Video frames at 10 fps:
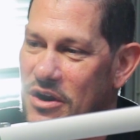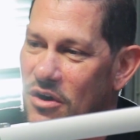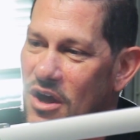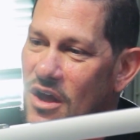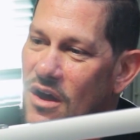
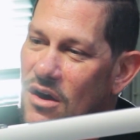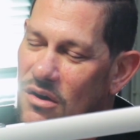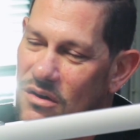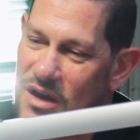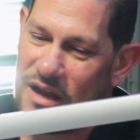go,
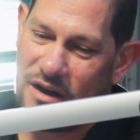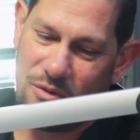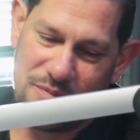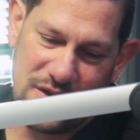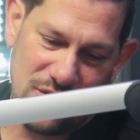oh God, I
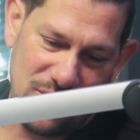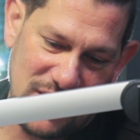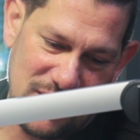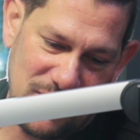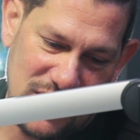hope they don't
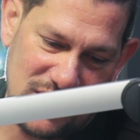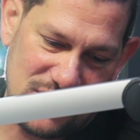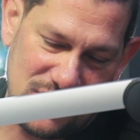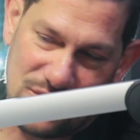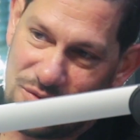make me
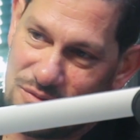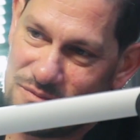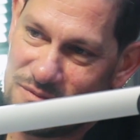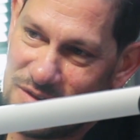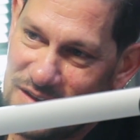do
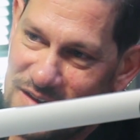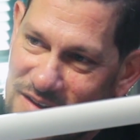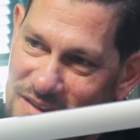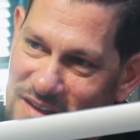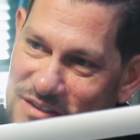
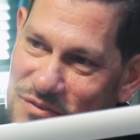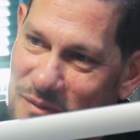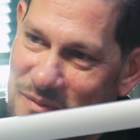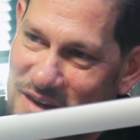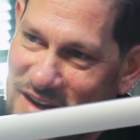this from the